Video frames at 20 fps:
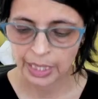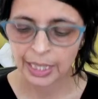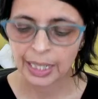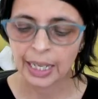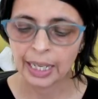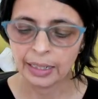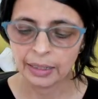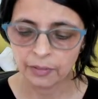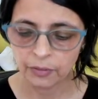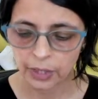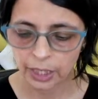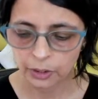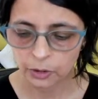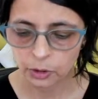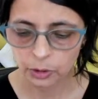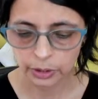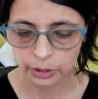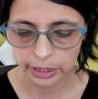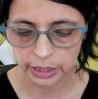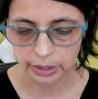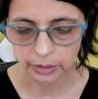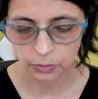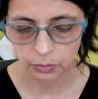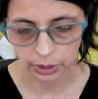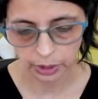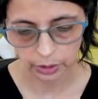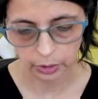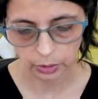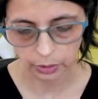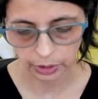And eventually we
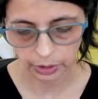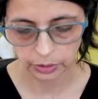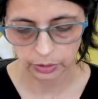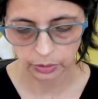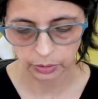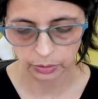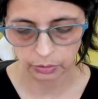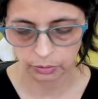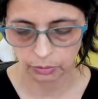are going to